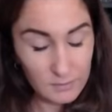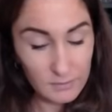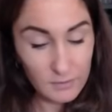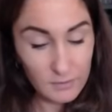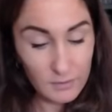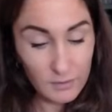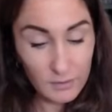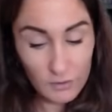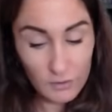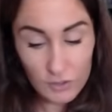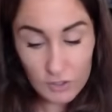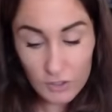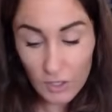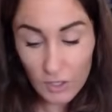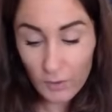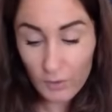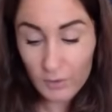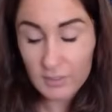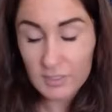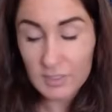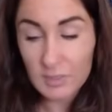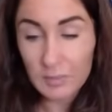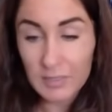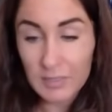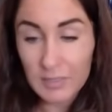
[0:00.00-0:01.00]
there's going
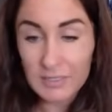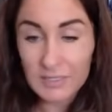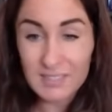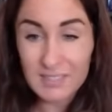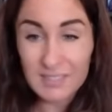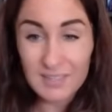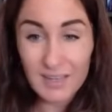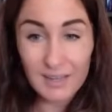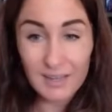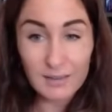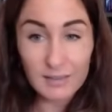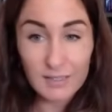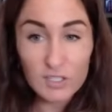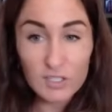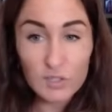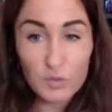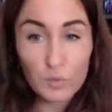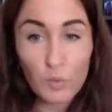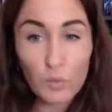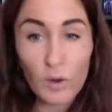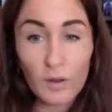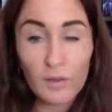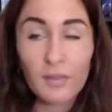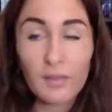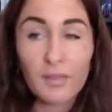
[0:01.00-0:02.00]
to be at least
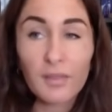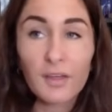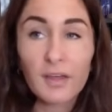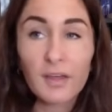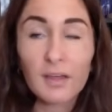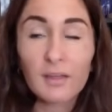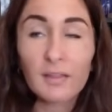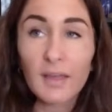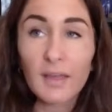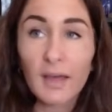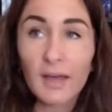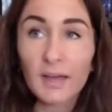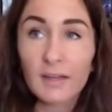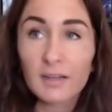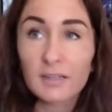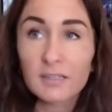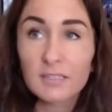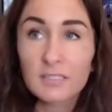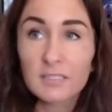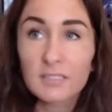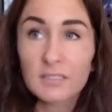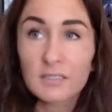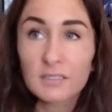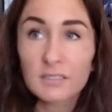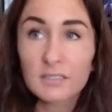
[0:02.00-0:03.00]
one thing that
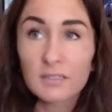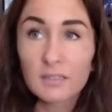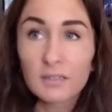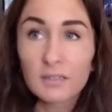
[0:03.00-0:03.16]
is